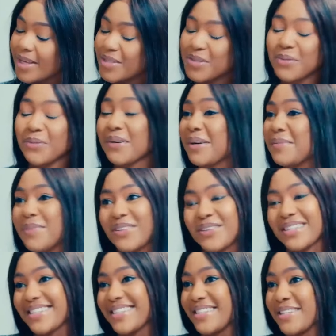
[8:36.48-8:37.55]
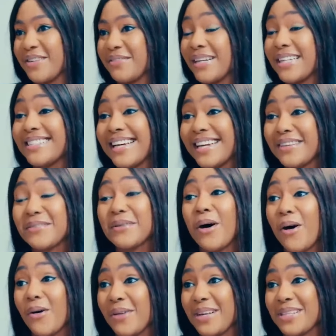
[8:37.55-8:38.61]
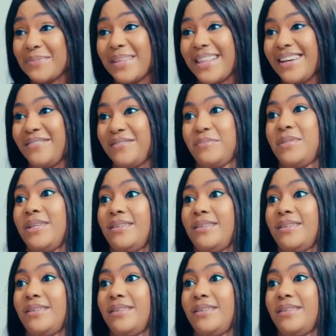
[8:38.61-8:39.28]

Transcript: Don't worry, I'm not going to suffer. Daddy will always be there for me.